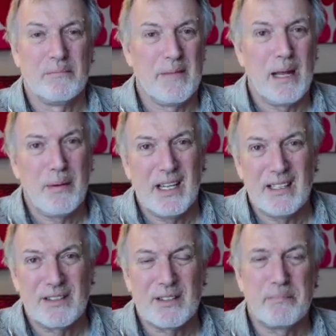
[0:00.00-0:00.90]
Maybe
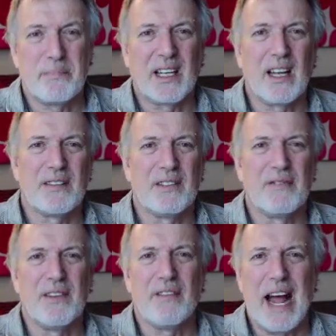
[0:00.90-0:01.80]
it's because
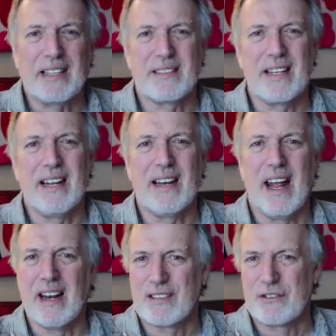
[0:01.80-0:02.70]
of the vaccine
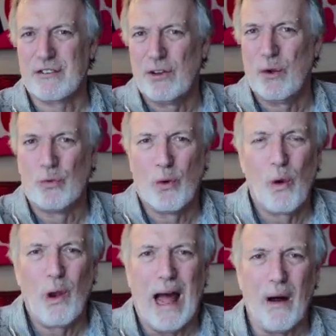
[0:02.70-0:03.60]
and its slow
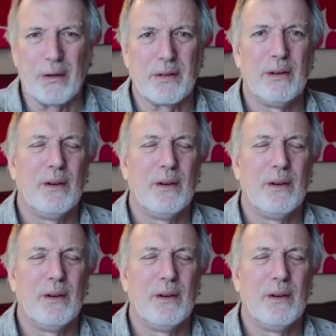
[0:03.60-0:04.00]
rollout,